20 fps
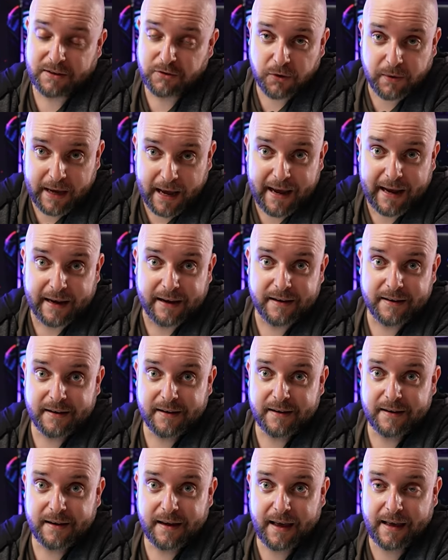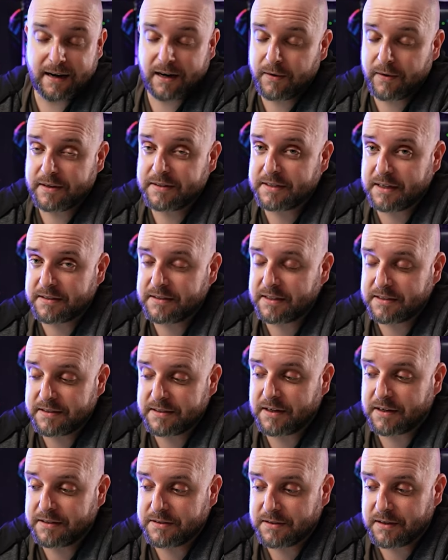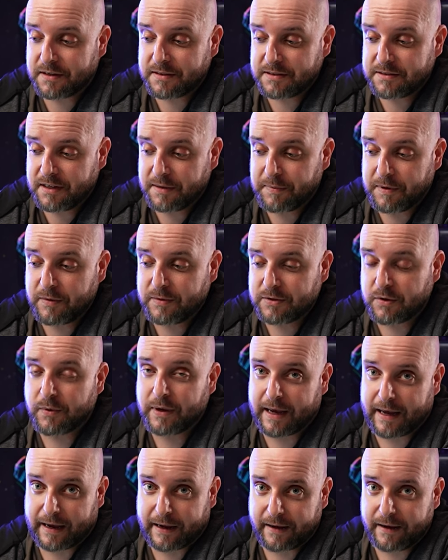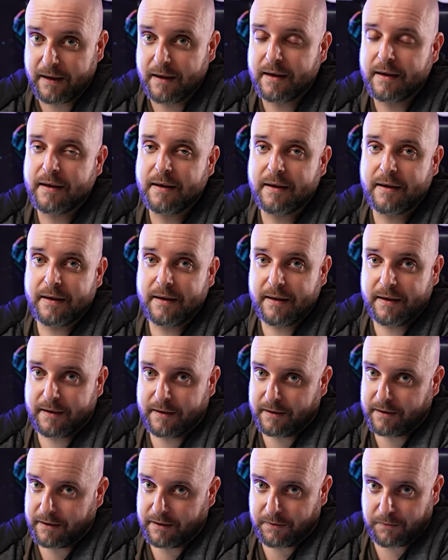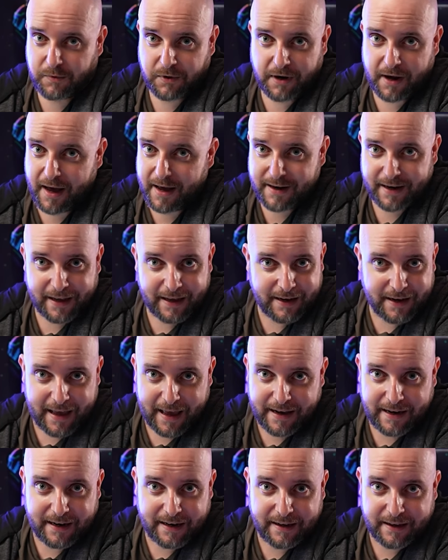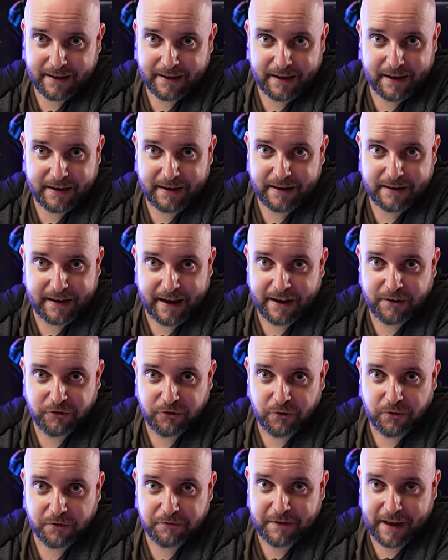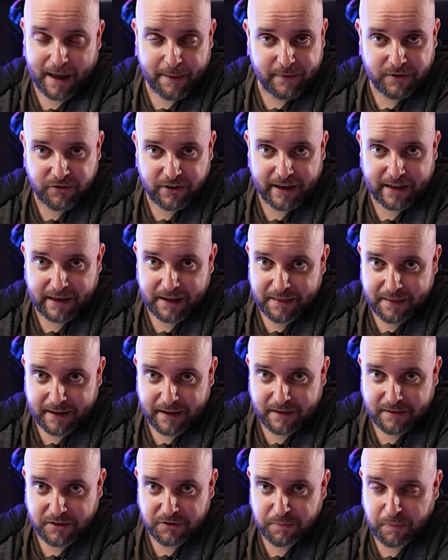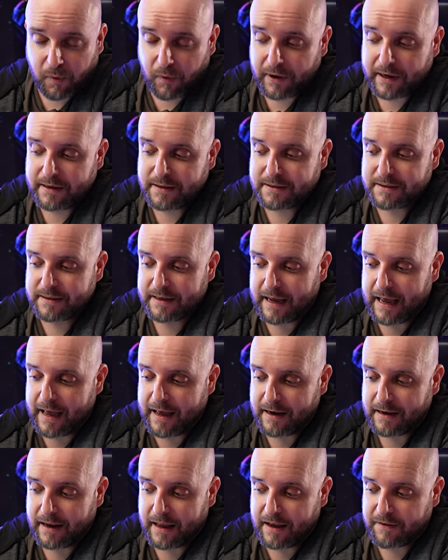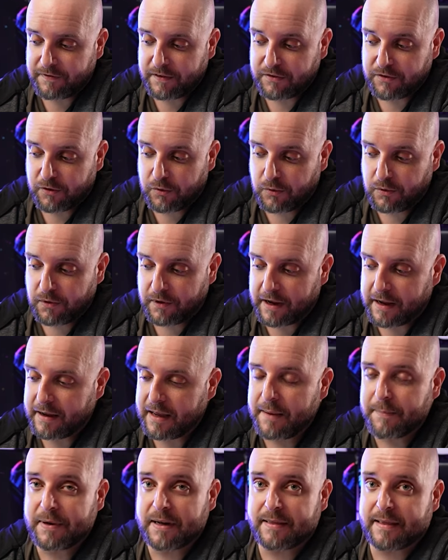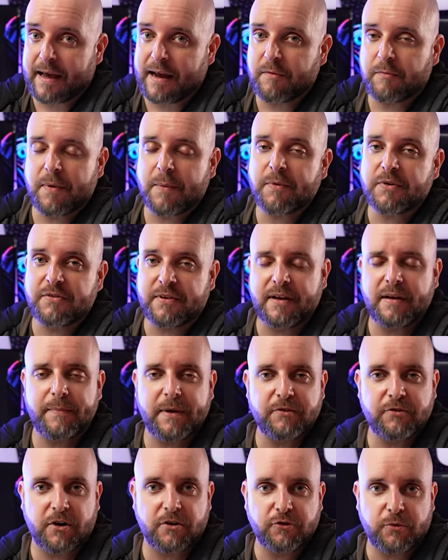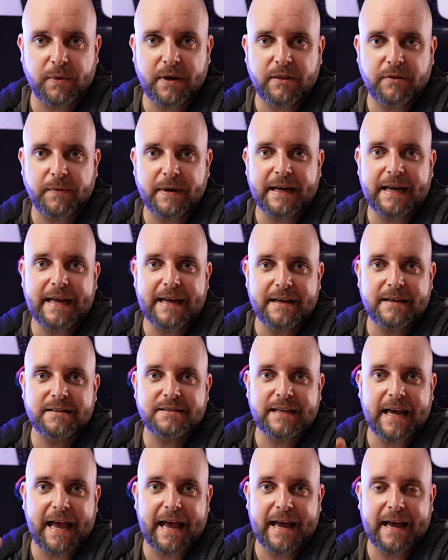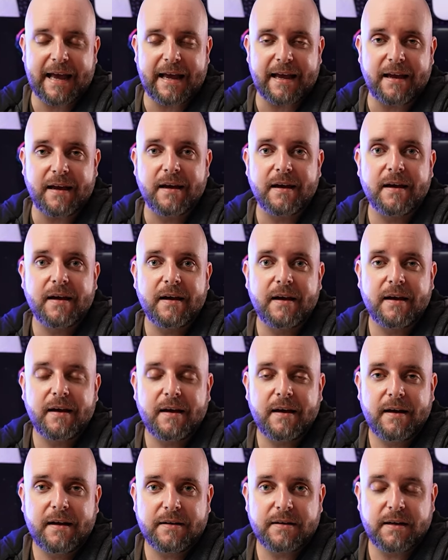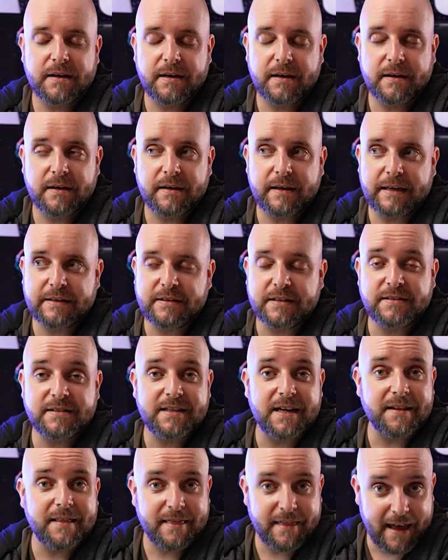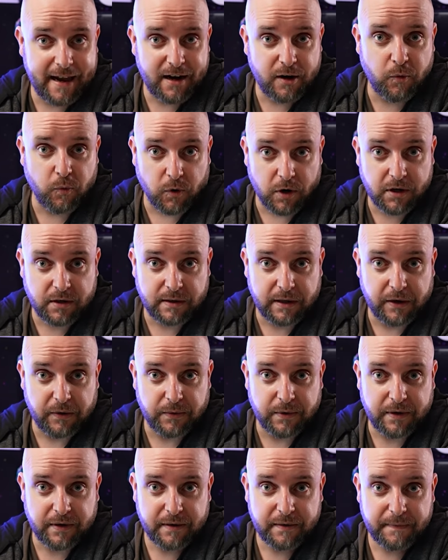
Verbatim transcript: That's okay. 80 degrees Celsius is, on the CPU is okay. We're not in any, any danger of damaging anything at this point. And if this cooler can keep it at that, remember Cinebench R23 is a, uh, it's a synthetic workload.